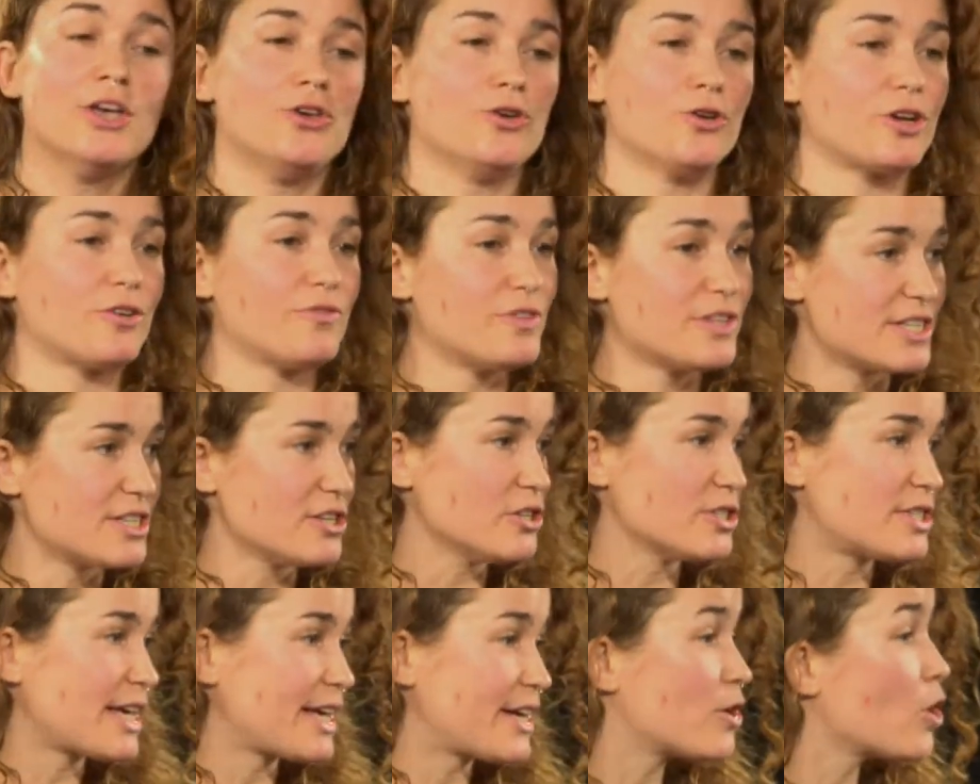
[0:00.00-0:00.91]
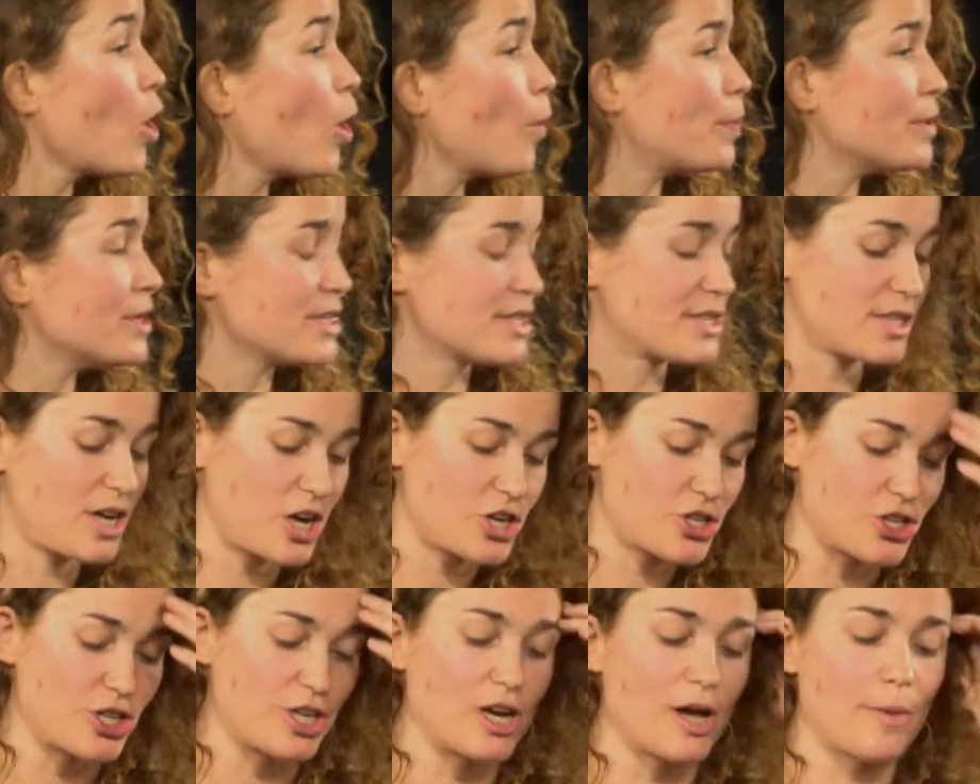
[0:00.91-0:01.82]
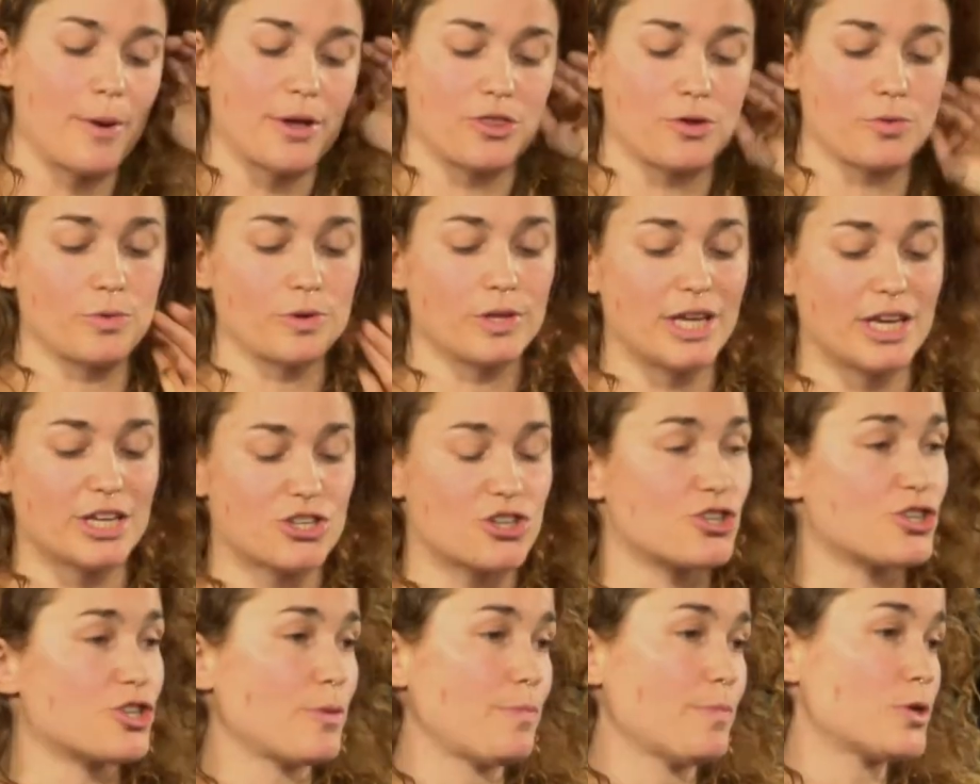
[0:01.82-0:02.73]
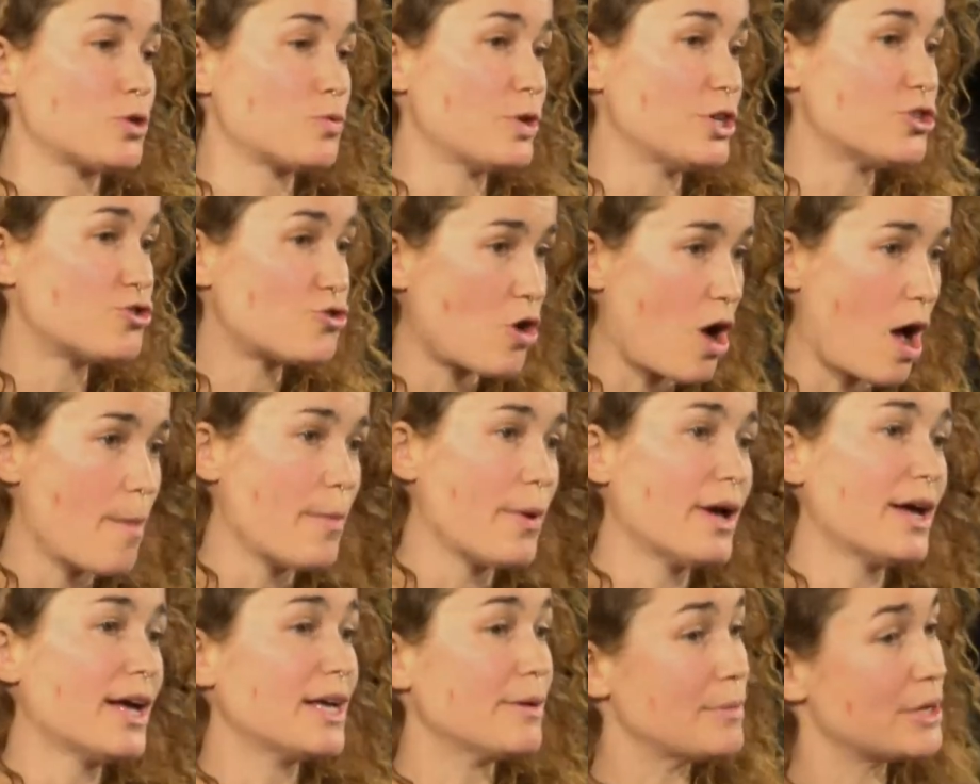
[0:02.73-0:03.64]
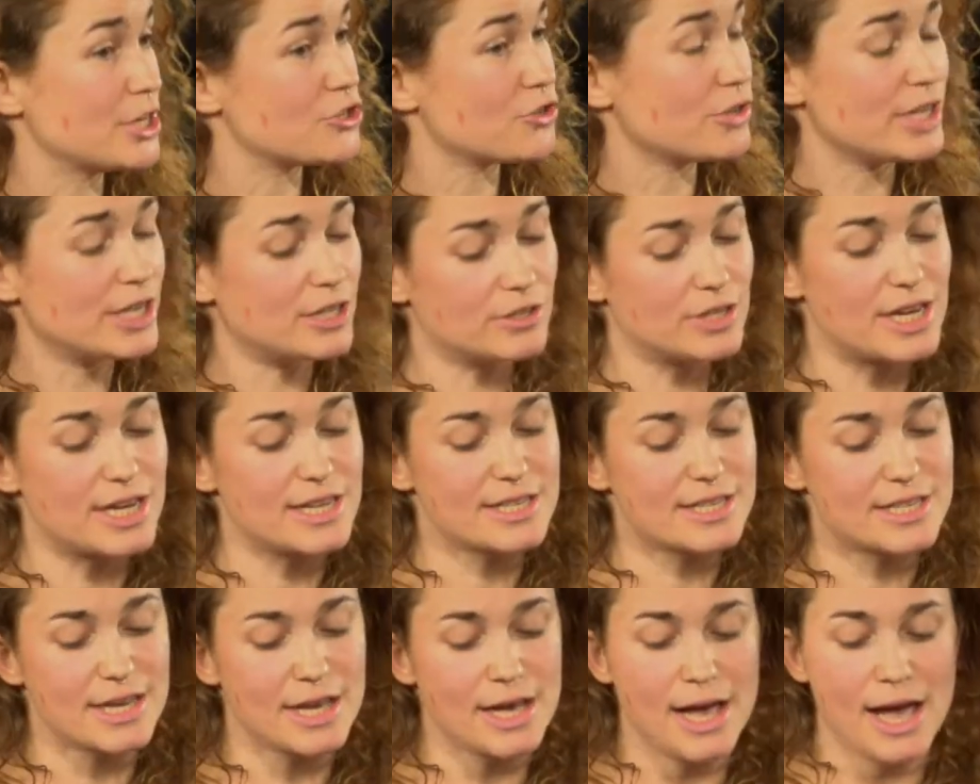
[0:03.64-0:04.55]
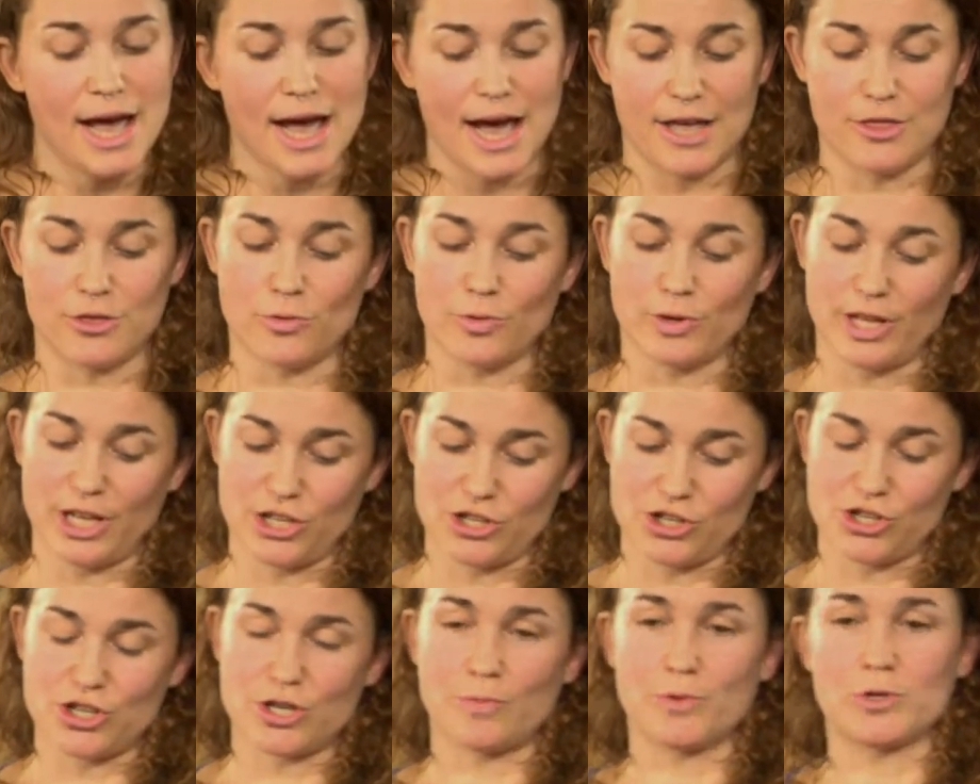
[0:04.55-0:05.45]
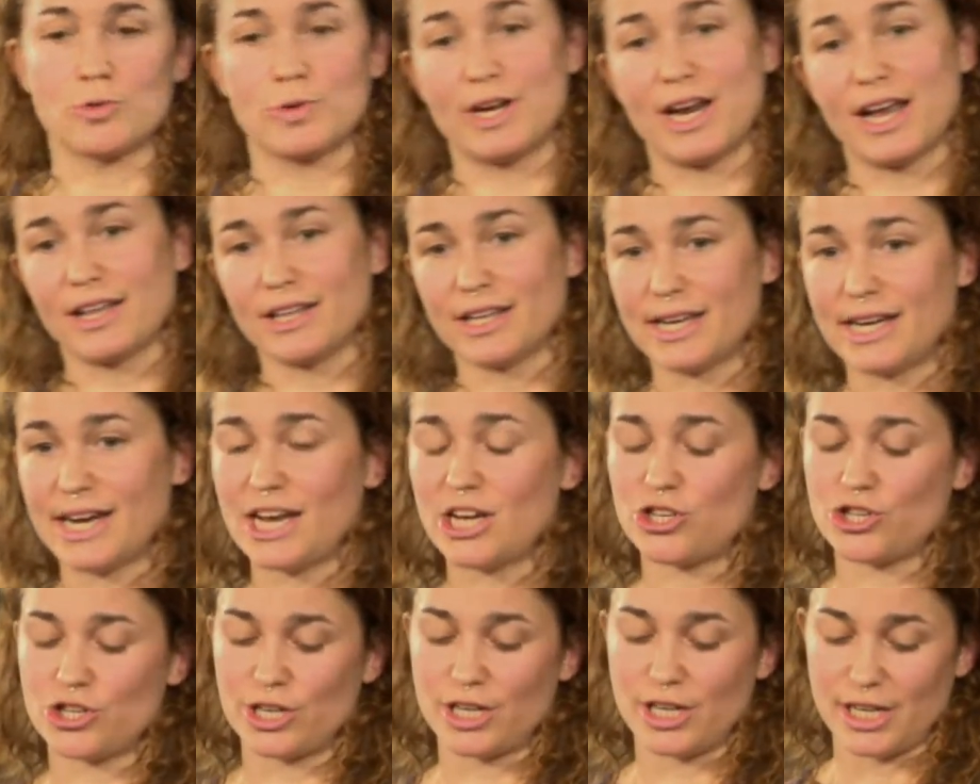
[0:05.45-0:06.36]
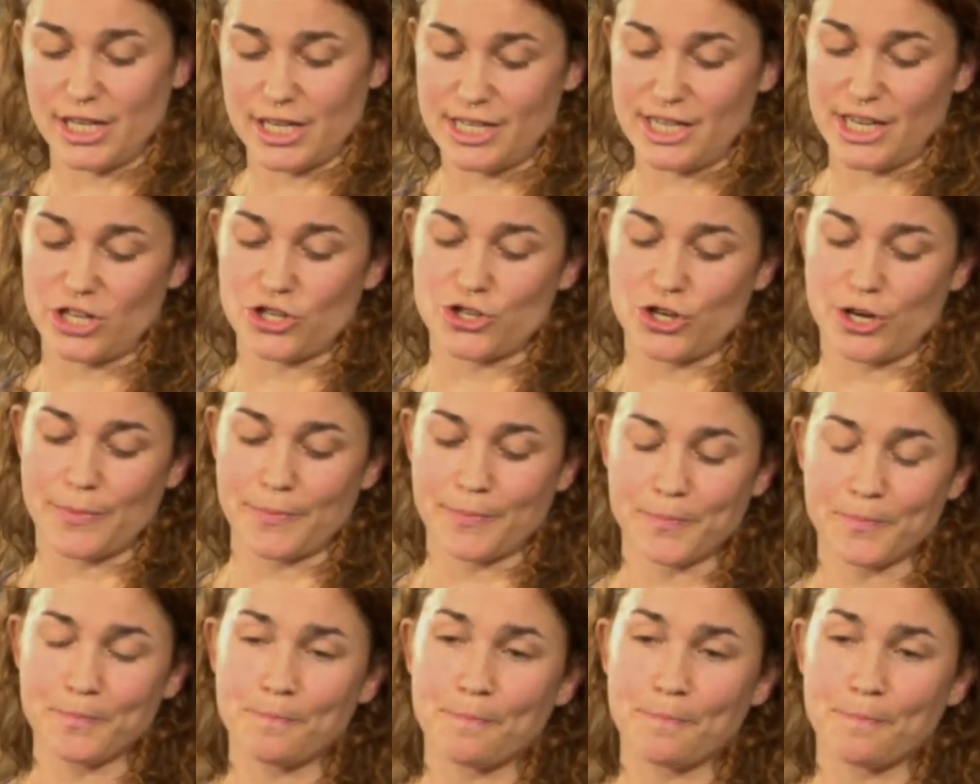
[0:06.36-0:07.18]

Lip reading: you can facilitate an open discussion about the relationship between trauma and mental illness and the relationship between alienation and addiction.